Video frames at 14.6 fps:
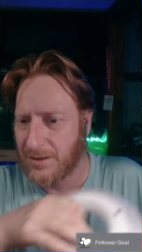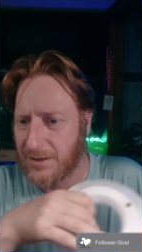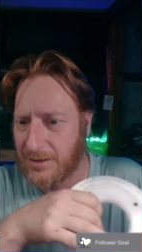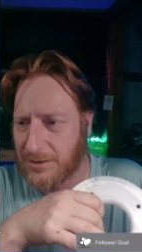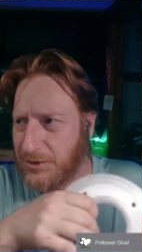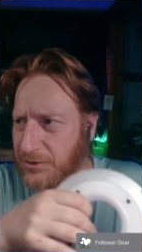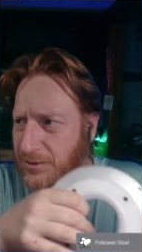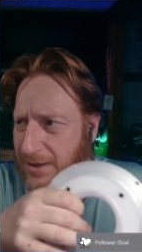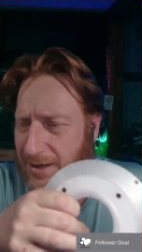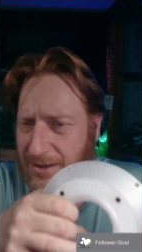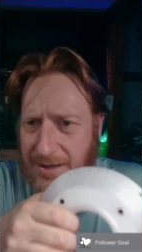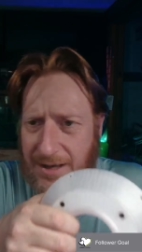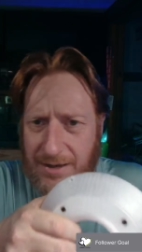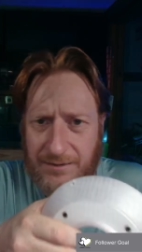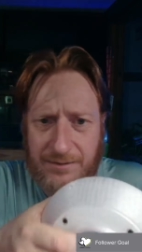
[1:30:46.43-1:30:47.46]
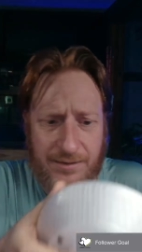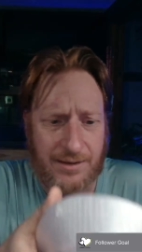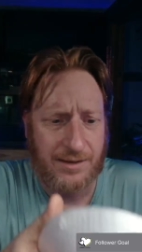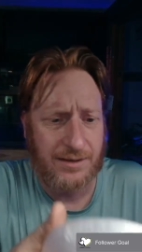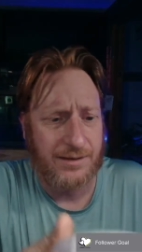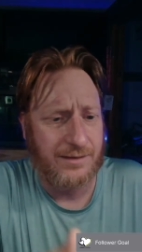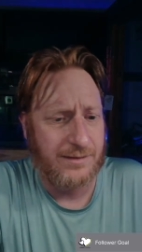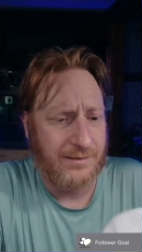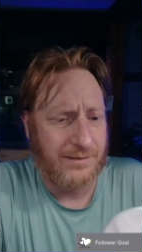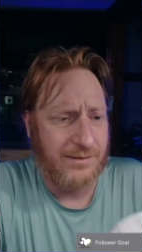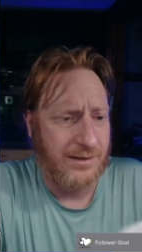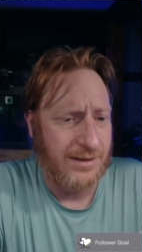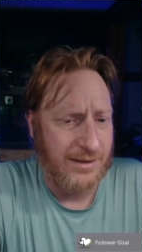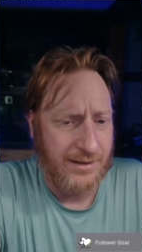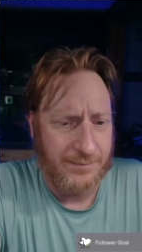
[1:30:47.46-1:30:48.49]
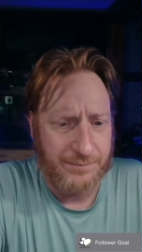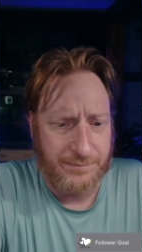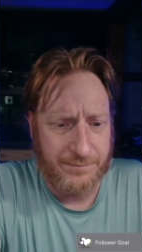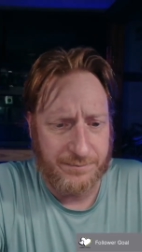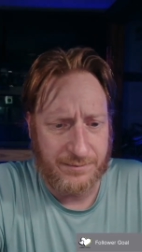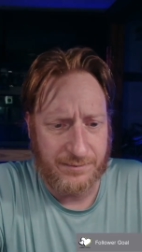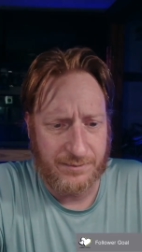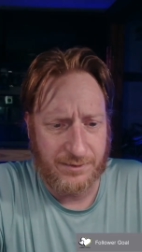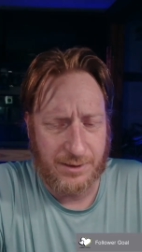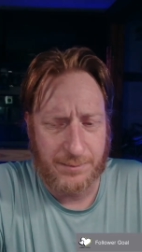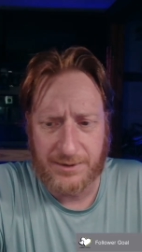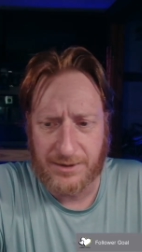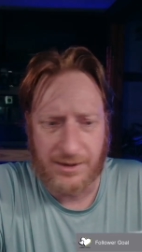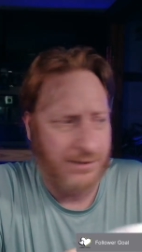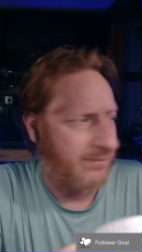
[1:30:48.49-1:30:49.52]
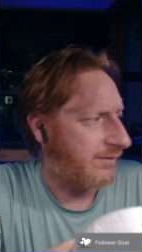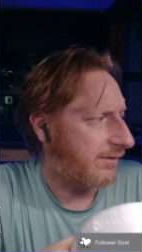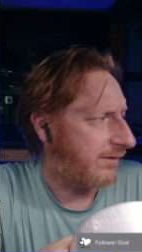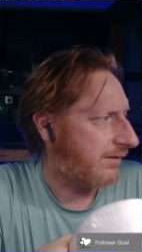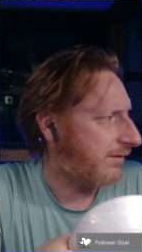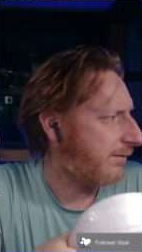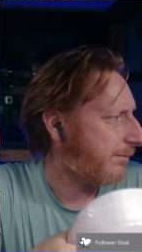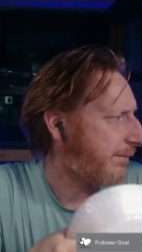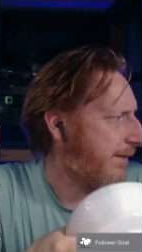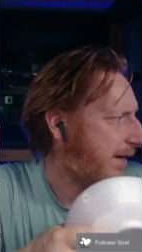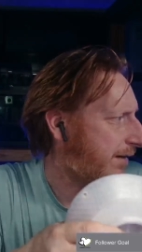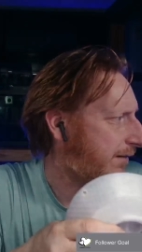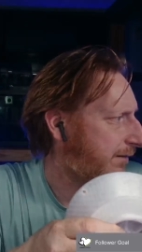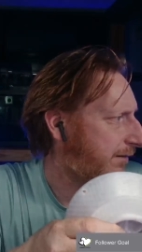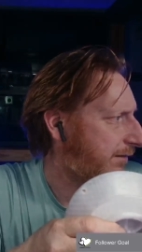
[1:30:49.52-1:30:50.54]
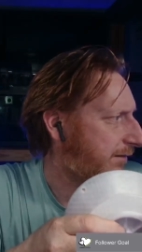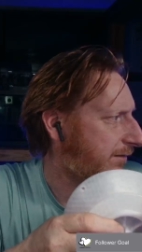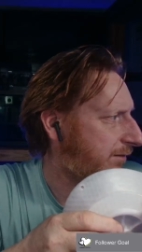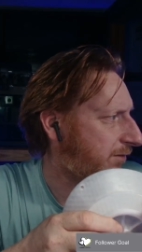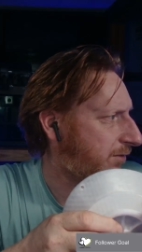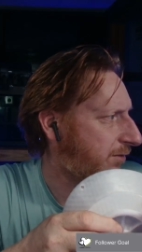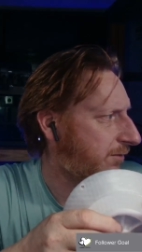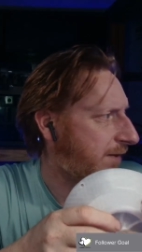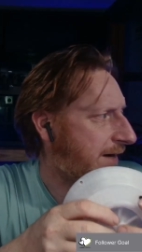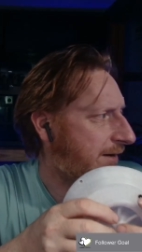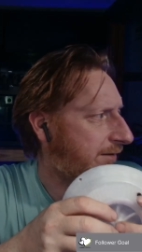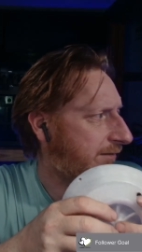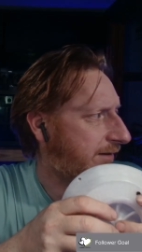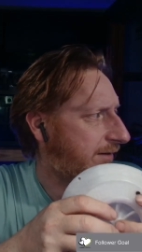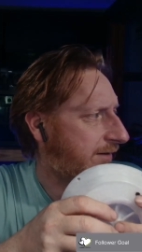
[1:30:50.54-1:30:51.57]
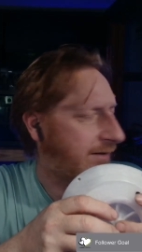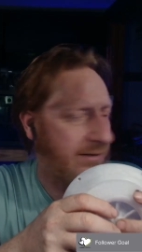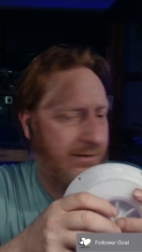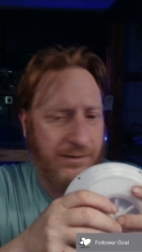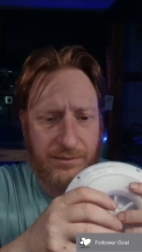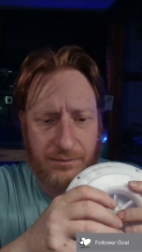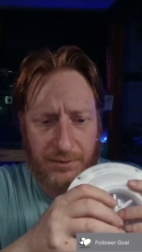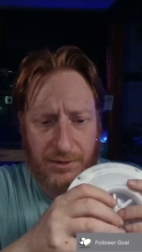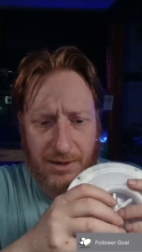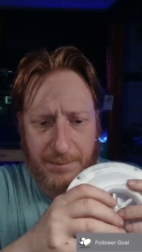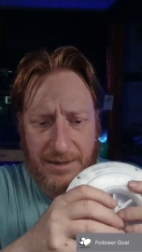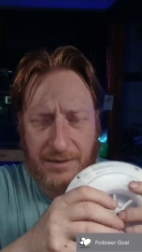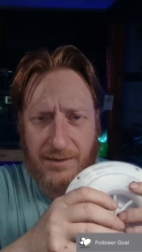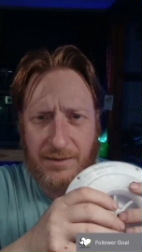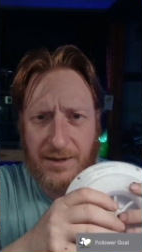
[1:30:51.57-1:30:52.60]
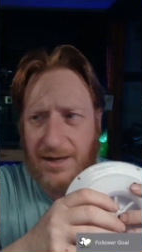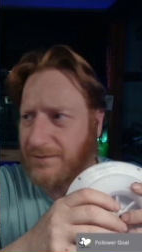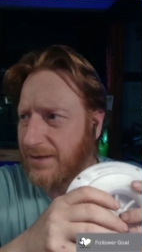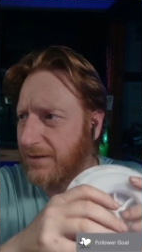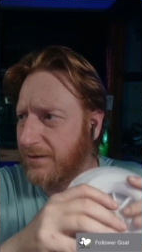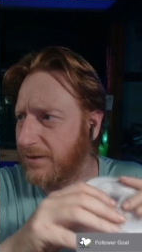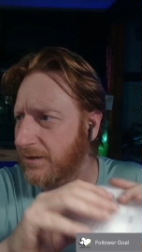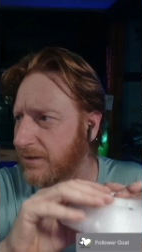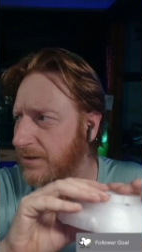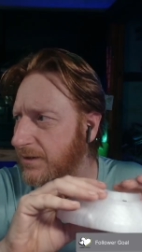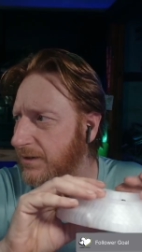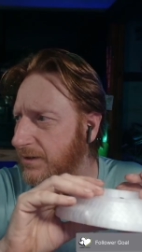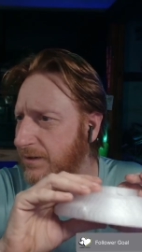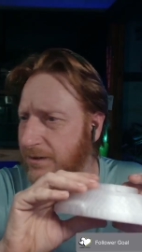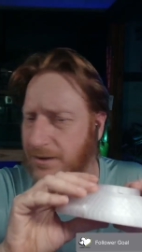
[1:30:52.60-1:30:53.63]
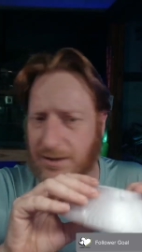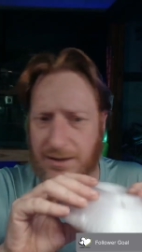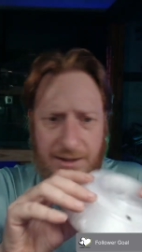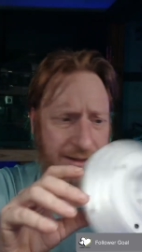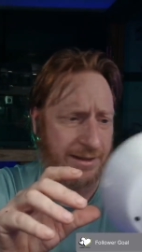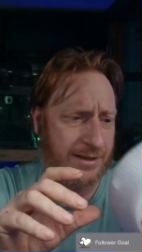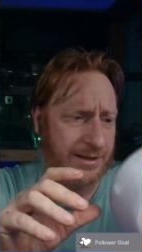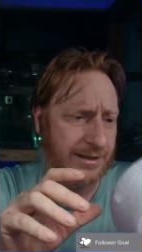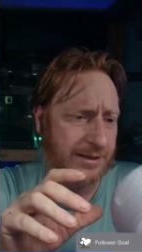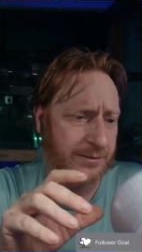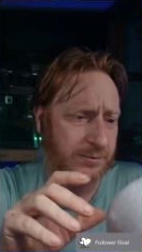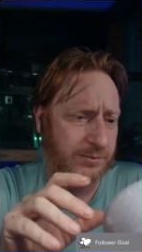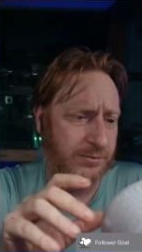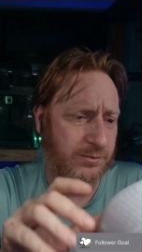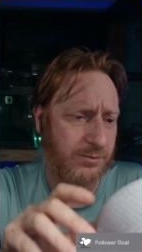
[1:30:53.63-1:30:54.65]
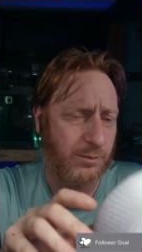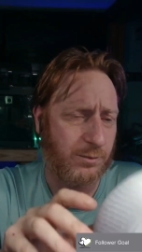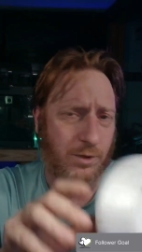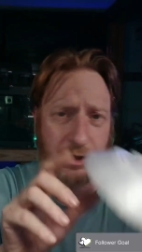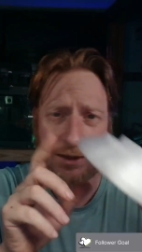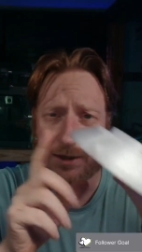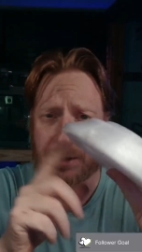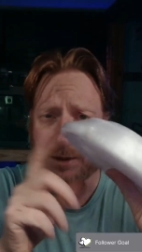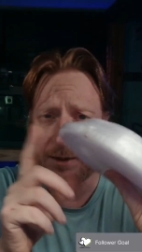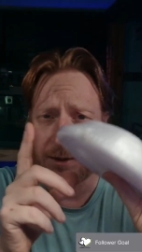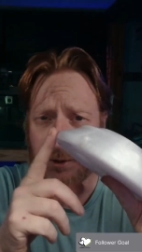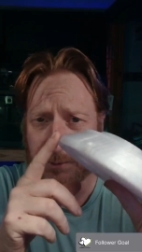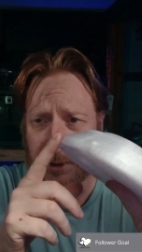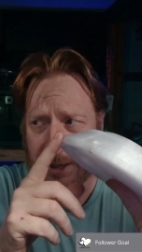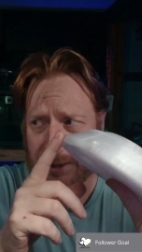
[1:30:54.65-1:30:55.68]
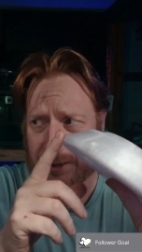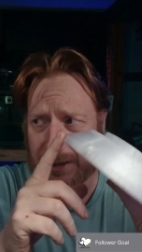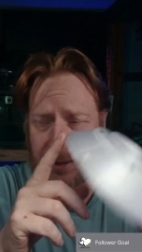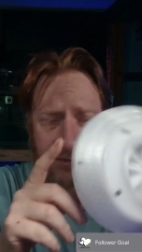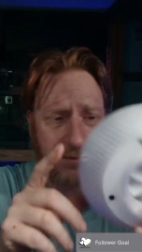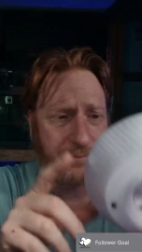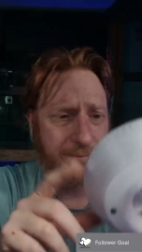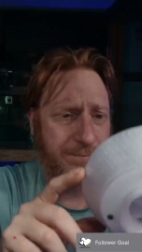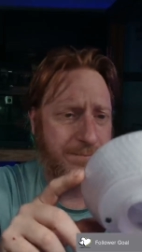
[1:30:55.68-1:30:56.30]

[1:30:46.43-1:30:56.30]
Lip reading: Just hanging out tonight. I'm going to be on for about 2 hours, I think. So we got about another half hour. Working on a new project.